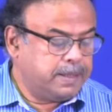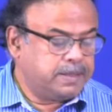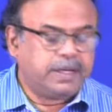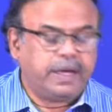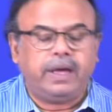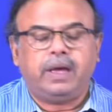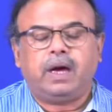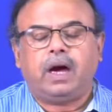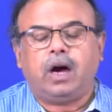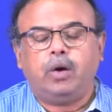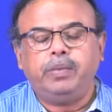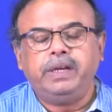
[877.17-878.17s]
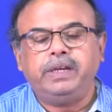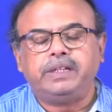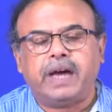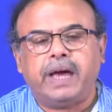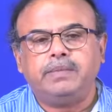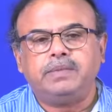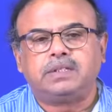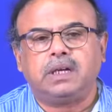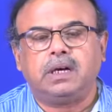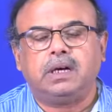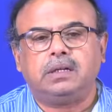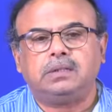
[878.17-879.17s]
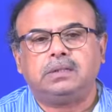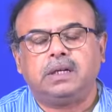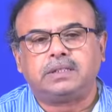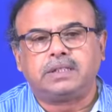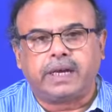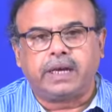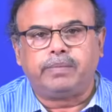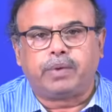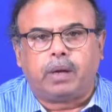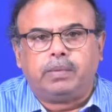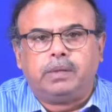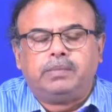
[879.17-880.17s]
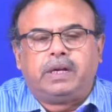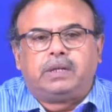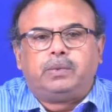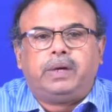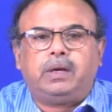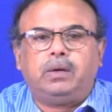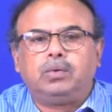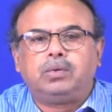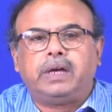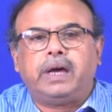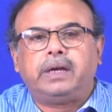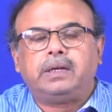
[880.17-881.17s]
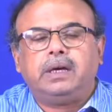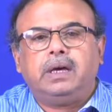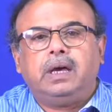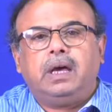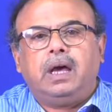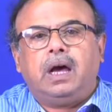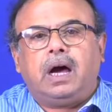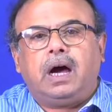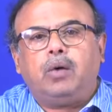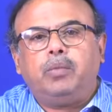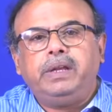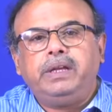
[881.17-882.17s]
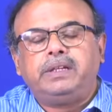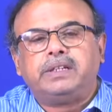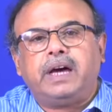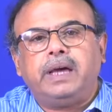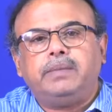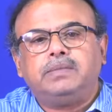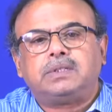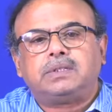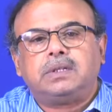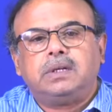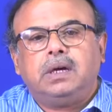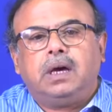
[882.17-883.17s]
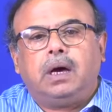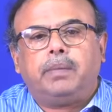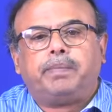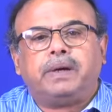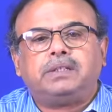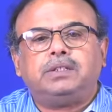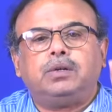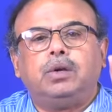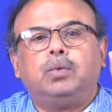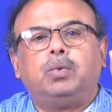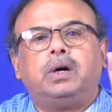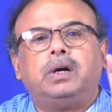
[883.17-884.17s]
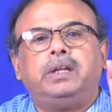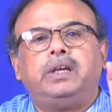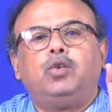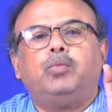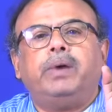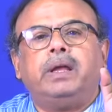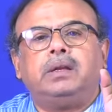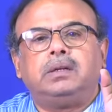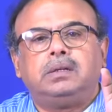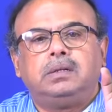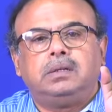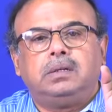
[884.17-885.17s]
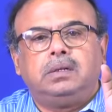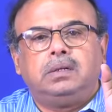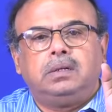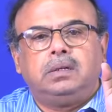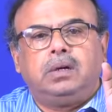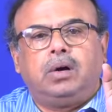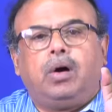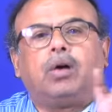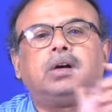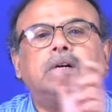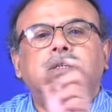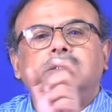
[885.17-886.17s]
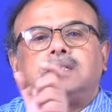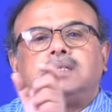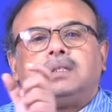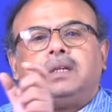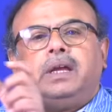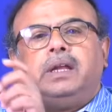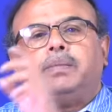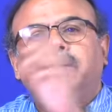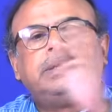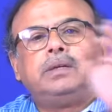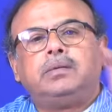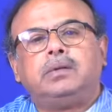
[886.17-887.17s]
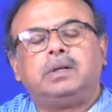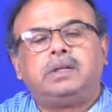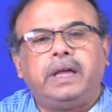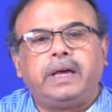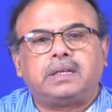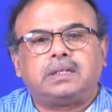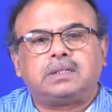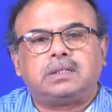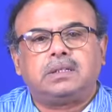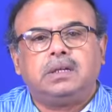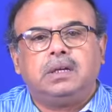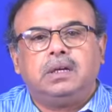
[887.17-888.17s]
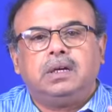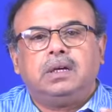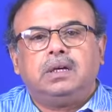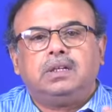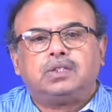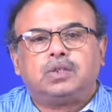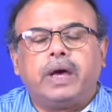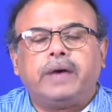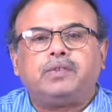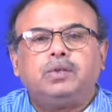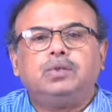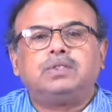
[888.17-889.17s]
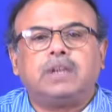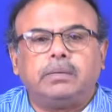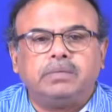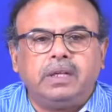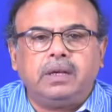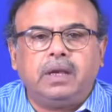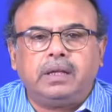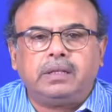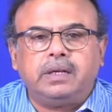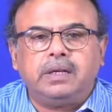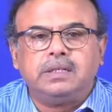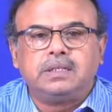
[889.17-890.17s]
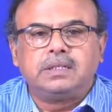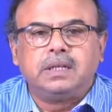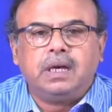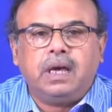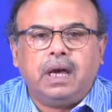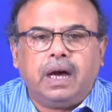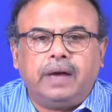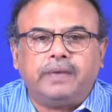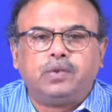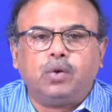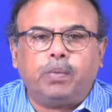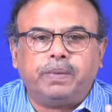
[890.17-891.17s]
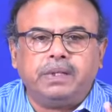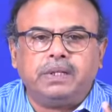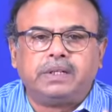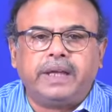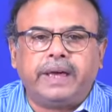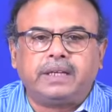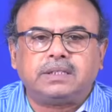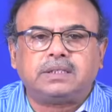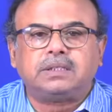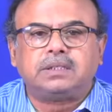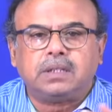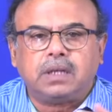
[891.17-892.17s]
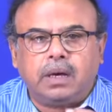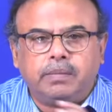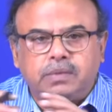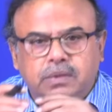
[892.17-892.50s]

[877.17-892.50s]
say how many times the second problem that we had looked at, how many times a particular word human occurs in a particular text. So, I have to do something like this. I have to open the text, I